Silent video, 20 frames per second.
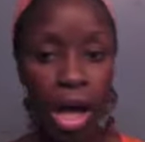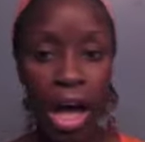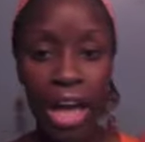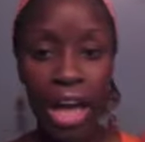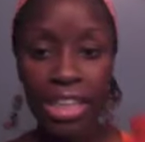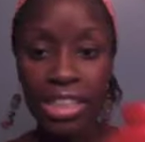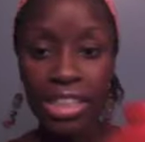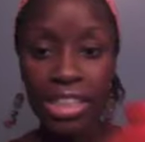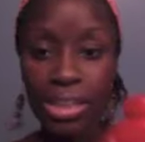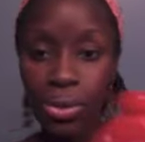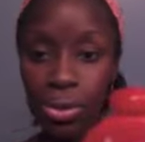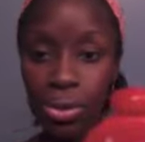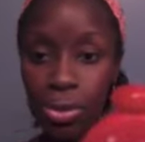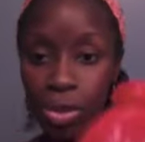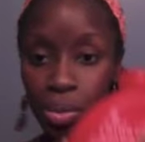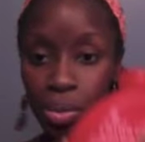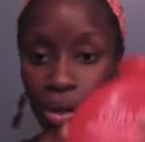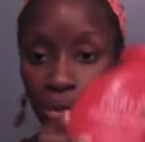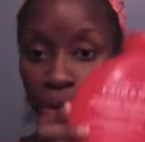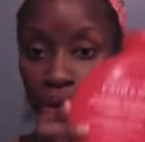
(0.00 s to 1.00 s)
I still use
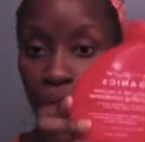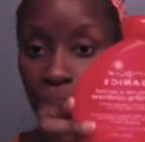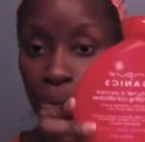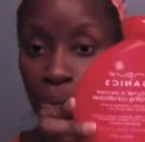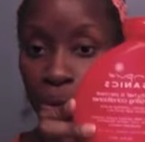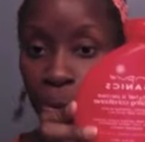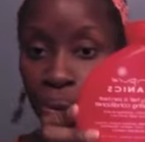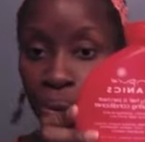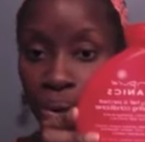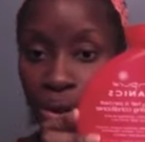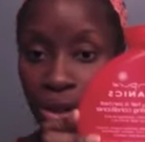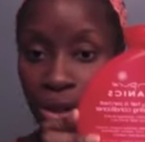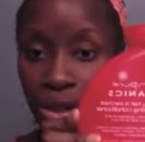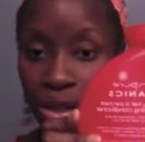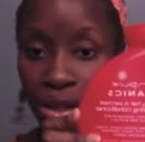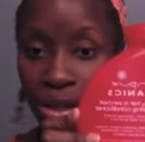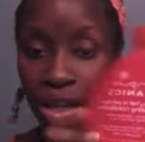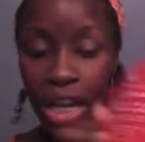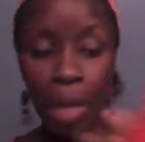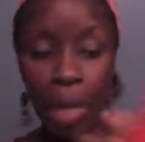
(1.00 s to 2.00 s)
my Ren
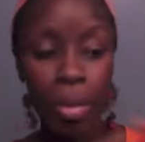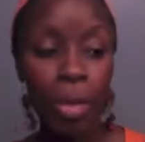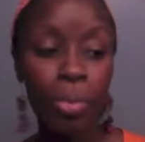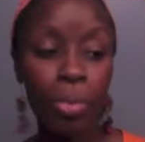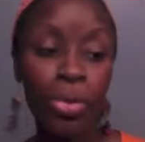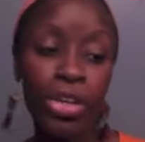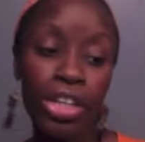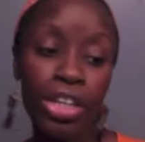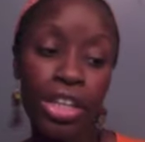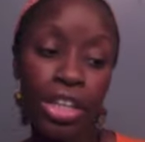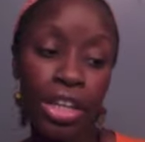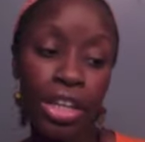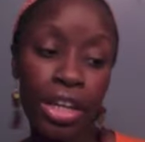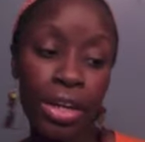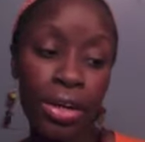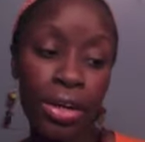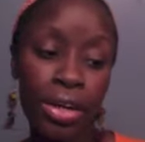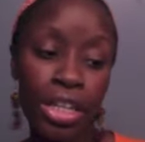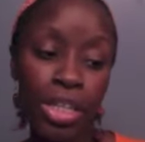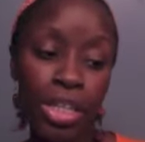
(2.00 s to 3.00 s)
Pure. My Pretty
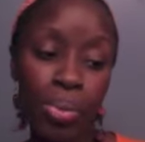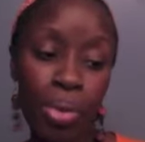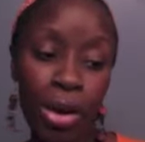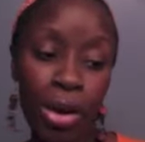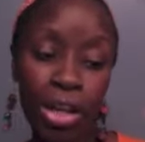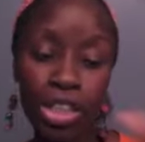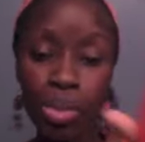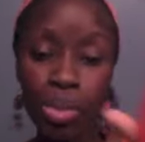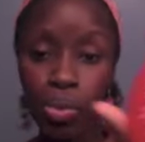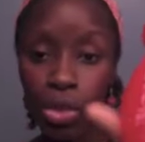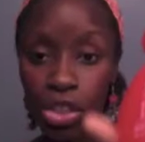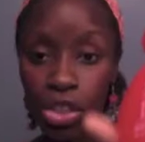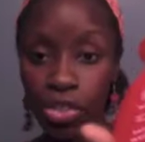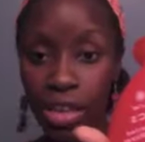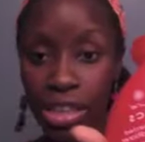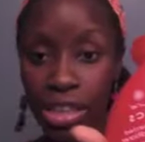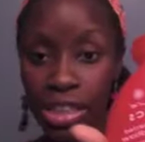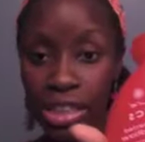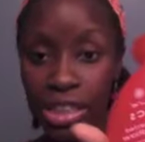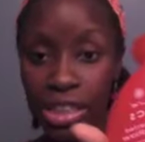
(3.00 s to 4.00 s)
Hair is Parched
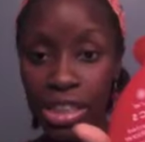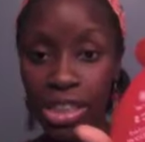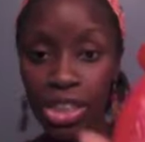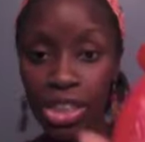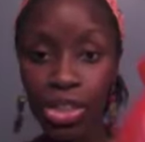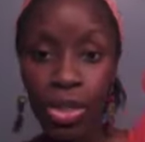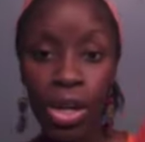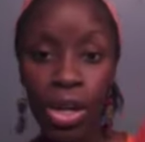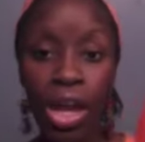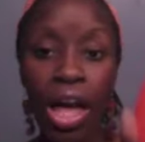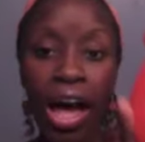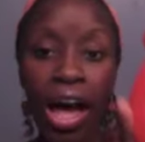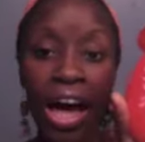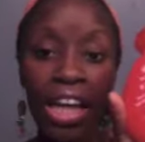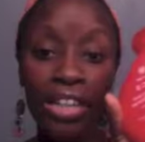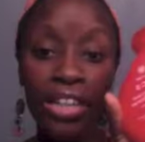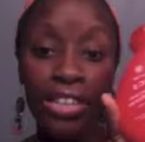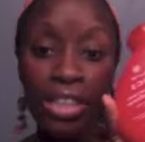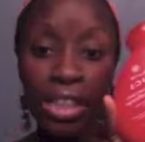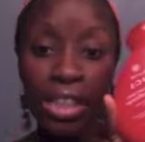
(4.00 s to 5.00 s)
Moisturizing Conditioner. I
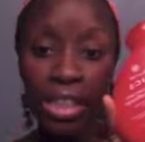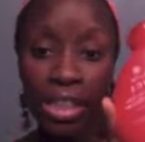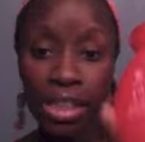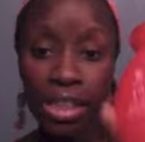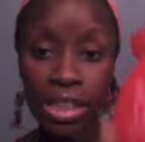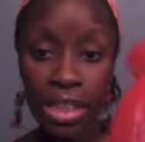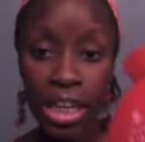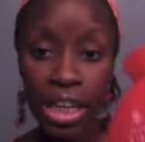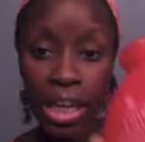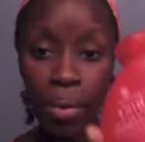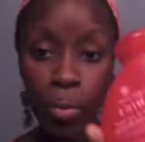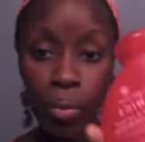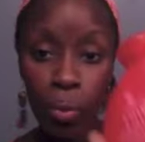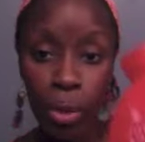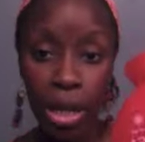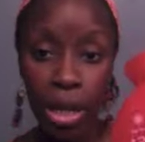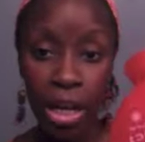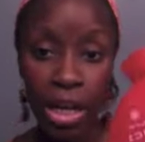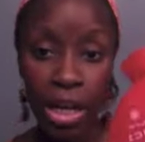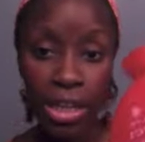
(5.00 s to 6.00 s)
use it in the same
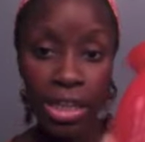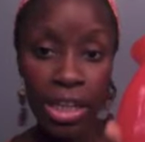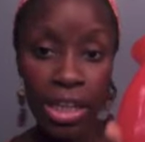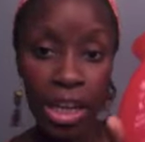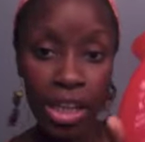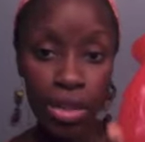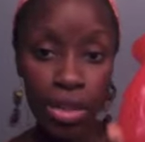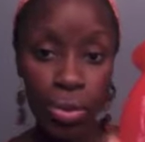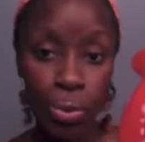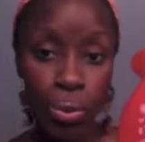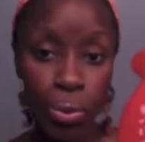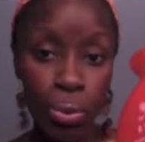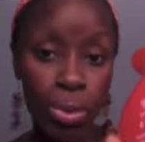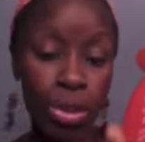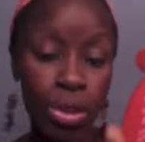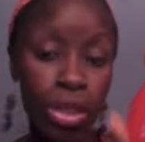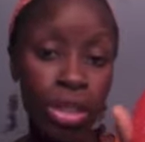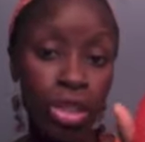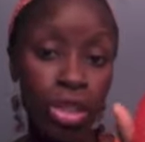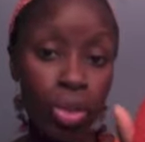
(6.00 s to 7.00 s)
way that I use
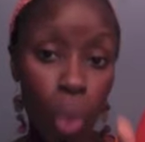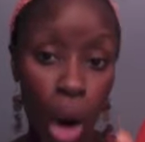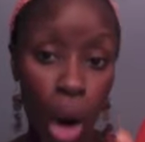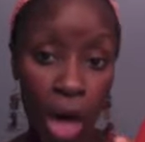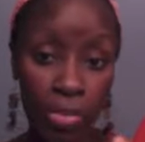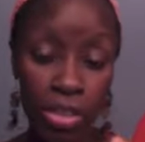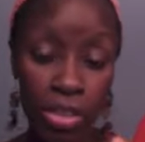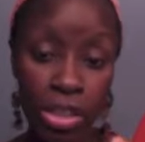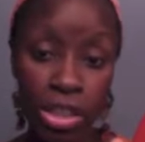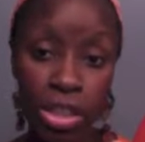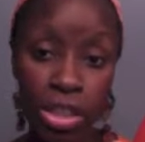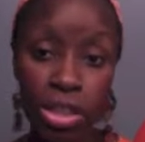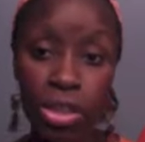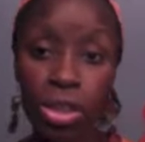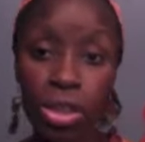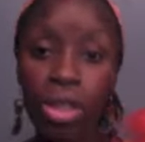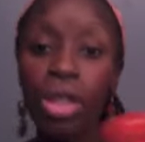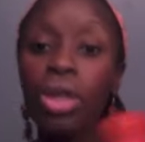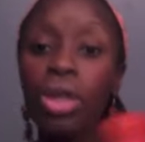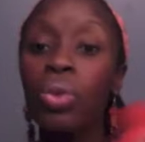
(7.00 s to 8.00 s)
the Suave
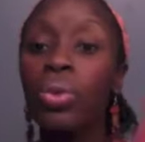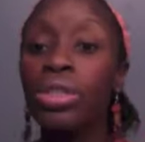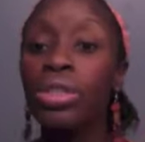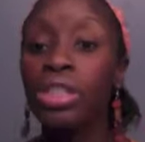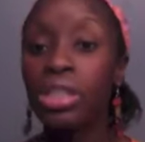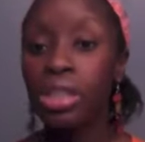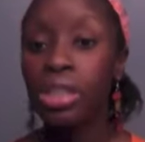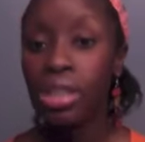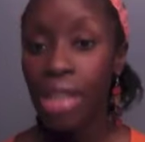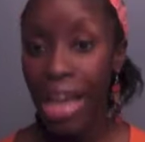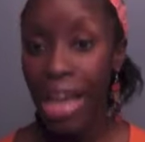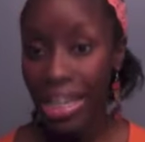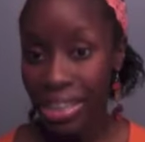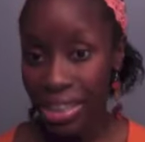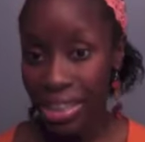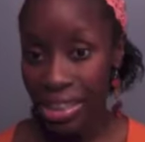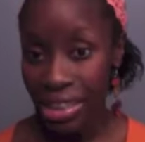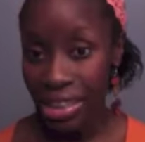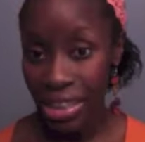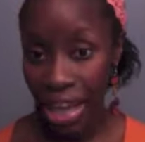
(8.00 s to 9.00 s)
conditioner, which is as a
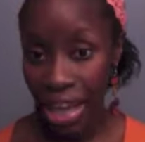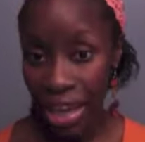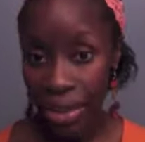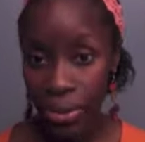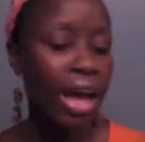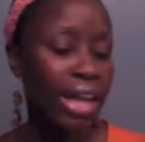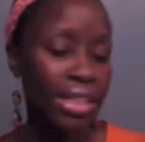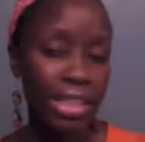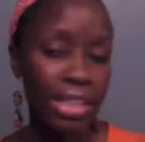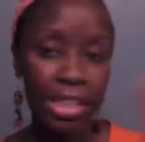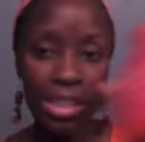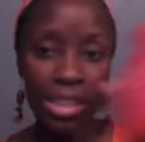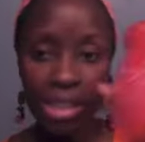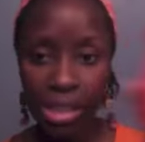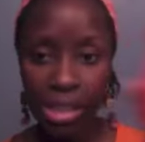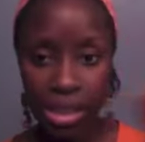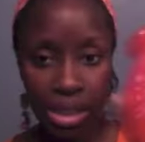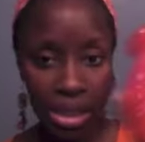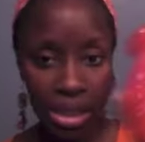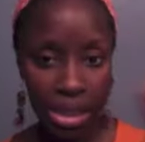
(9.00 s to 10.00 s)
detangler. I think it's a
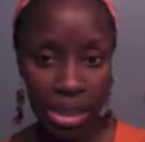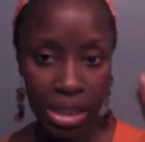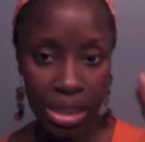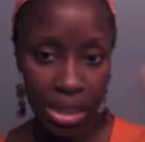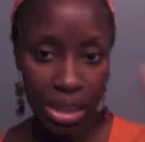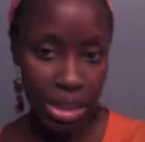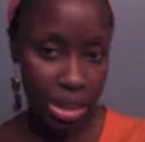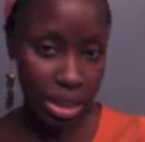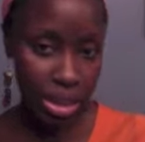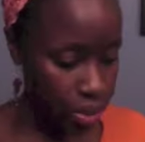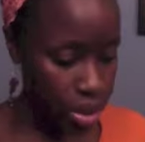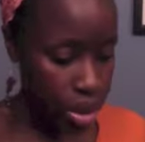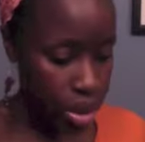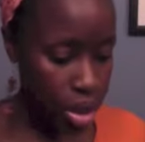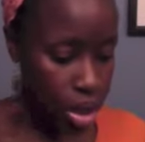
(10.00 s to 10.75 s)
good conditioner.